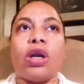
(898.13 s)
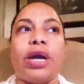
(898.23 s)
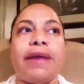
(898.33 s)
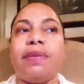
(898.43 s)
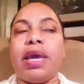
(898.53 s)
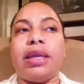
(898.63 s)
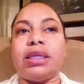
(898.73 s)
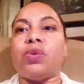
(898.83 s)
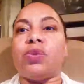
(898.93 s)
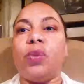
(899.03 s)
and listen,
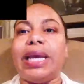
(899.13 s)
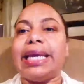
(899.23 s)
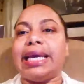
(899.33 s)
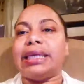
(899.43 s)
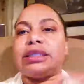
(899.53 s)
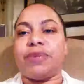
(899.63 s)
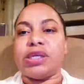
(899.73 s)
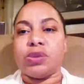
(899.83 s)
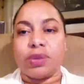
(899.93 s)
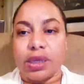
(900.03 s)
we can't depend on
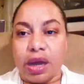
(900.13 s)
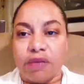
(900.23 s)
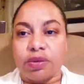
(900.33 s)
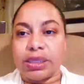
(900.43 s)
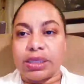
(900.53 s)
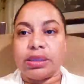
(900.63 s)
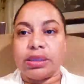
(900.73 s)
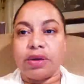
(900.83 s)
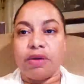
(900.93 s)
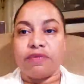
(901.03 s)
the government
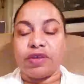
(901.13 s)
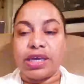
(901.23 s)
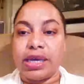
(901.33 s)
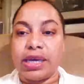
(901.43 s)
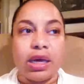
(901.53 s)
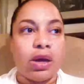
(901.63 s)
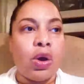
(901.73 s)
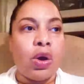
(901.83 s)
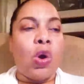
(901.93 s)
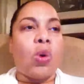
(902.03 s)
of Kenya or